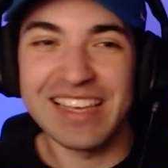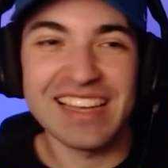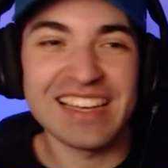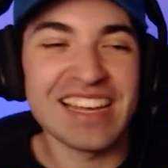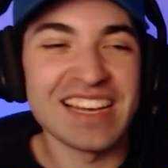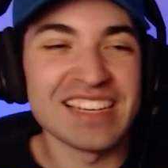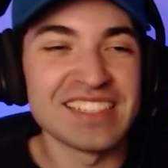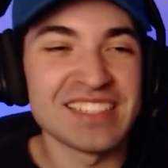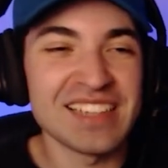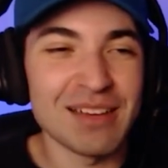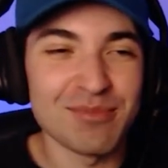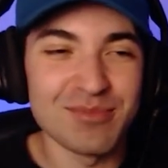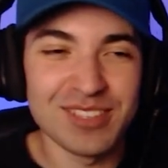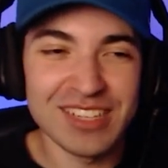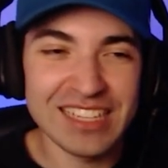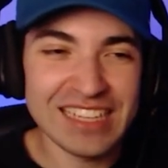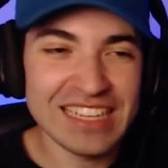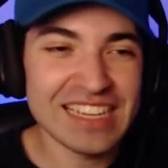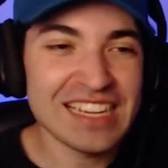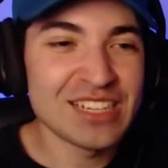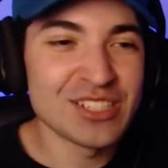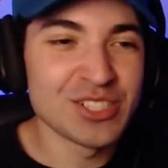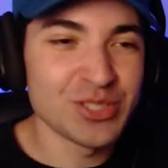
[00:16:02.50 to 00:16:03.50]
yeah, guys, I'm
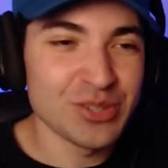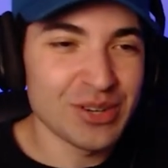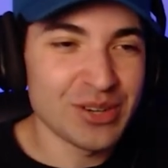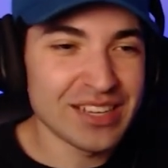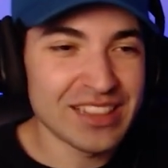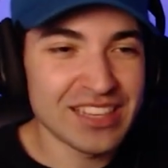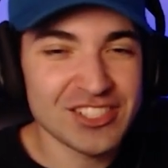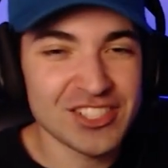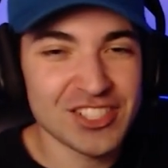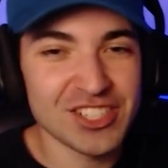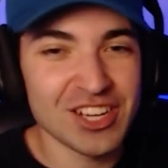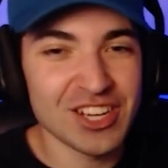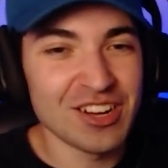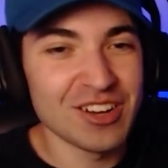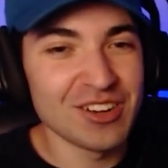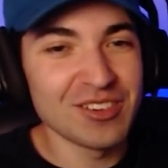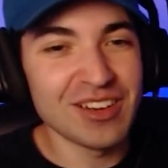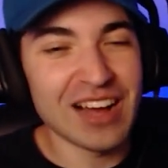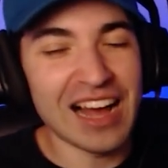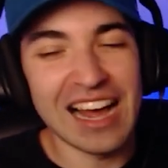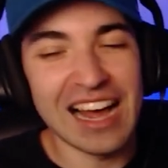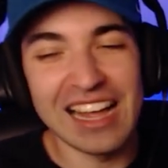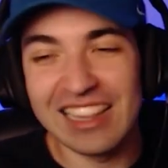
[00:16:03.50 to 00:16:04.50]
really enjoying this
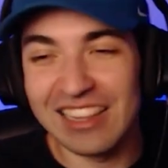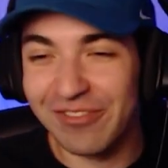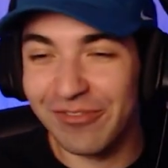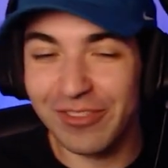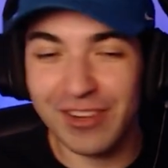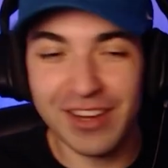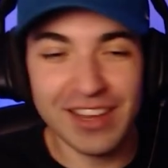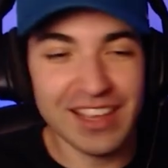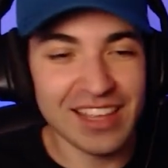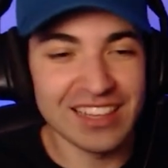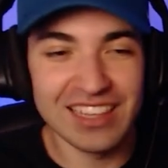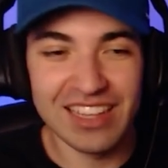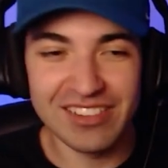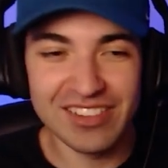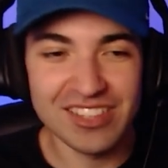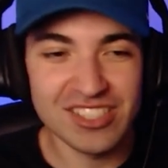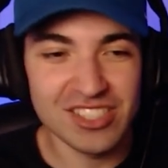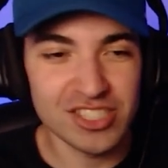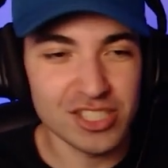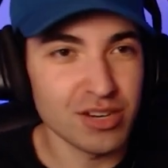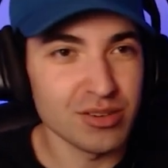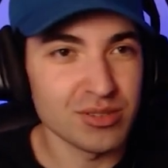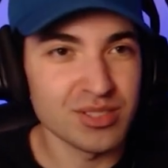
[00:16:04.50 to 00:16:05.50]
show. I freaking love
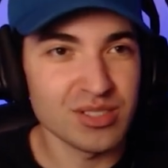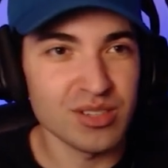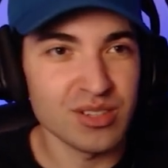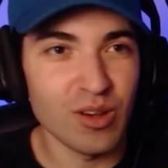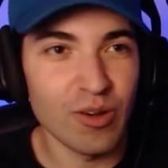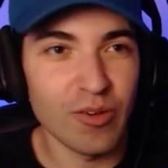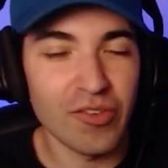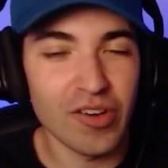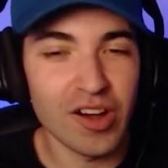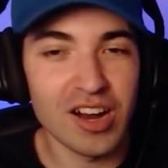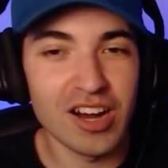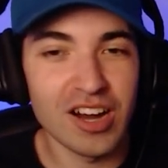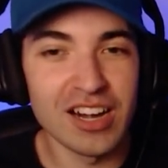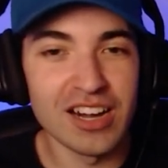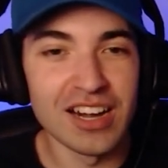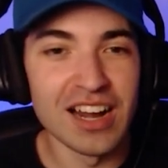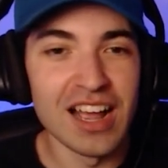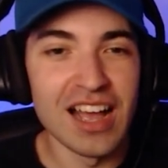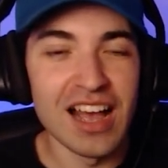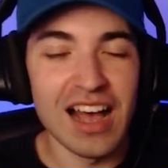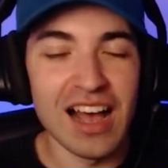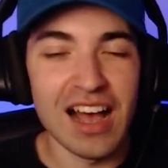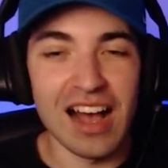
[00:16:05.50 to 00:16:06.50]
this show so far.